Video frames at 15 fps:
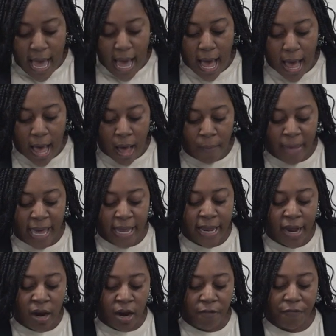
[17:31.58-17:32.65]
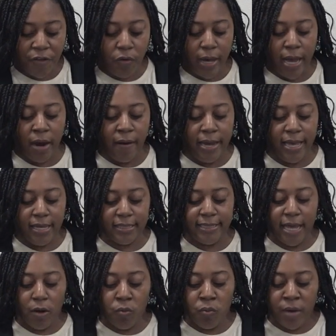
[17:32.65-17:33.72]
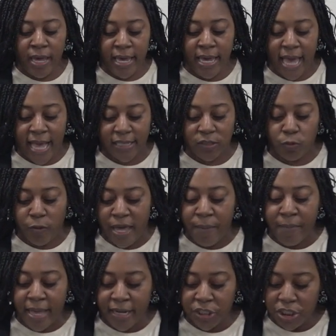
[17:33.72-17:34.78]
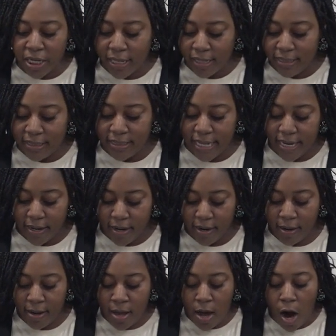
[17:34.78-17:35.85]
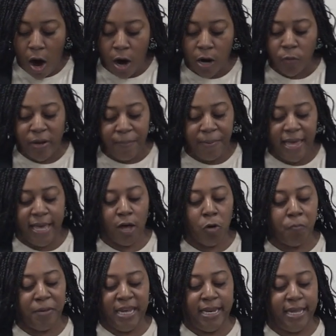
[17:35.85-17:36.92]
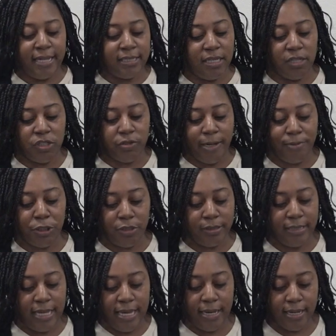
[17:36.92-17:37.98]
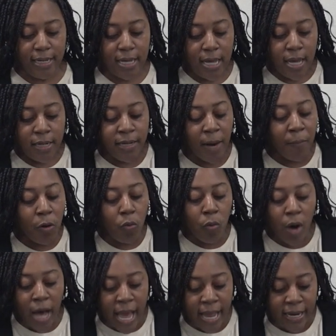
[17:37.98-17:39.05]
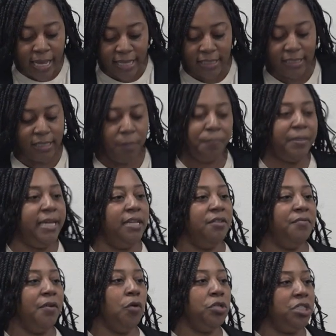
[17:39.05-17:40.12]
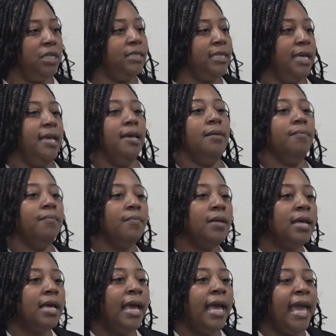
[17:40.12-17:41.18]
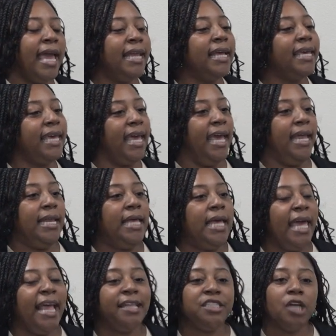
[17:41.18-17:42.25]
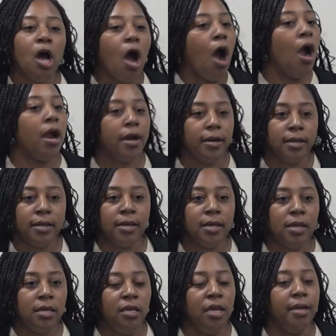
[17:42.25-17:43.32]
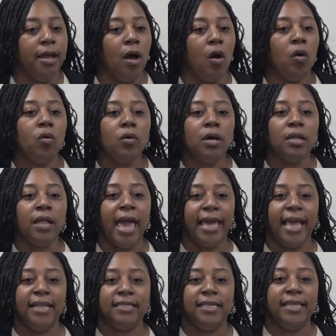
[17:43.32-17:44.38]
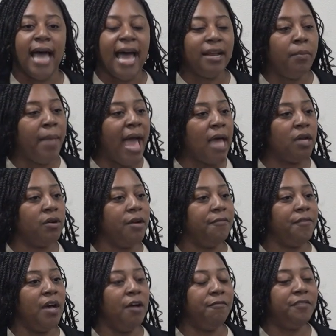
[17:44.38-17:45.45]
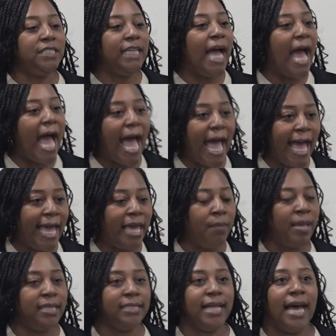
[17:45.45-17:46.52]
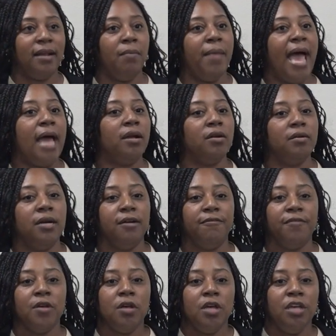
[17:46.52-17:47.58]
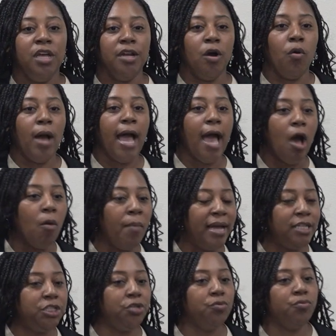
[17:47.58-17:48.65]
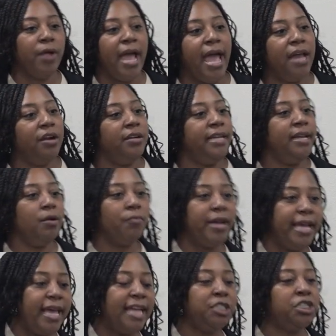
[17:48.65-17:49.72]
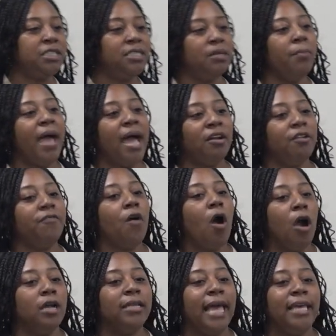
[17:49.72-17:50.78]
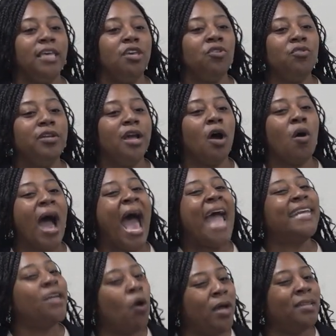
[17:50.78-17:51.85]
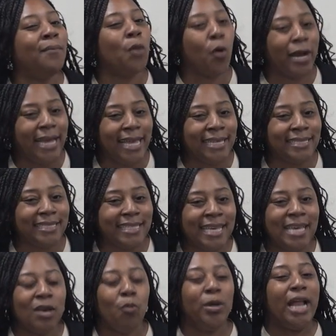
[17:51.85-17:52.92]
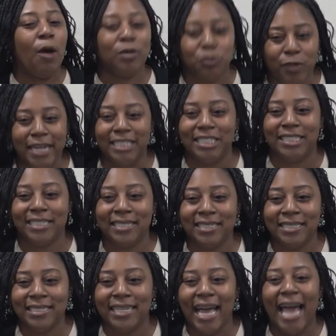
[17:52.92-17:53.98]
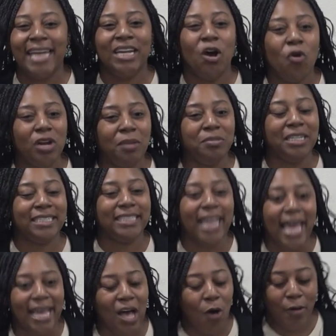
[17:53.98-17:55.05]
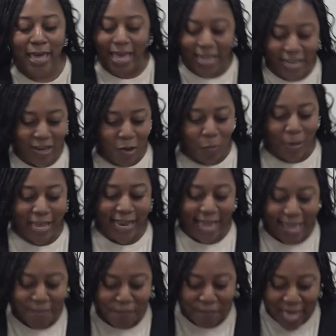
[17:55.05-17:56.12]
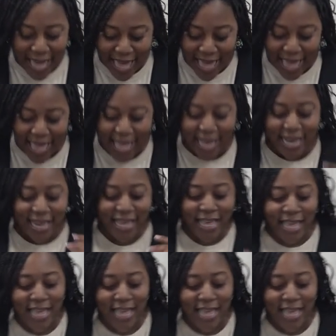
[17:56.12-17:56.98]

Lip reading: And here are a few areas that we as women should consider. Are we being obedient to the scriptures in? Number one is simply devotion to him. And again, it's a heart, you know, like it's not a matter of time. It's not a matter of, you know, how much you read or didn't read. It's just a matter of heart. Like, you know, I know in the mornings when I was rushed, I know when I'm just like, okay, you know what? Amen.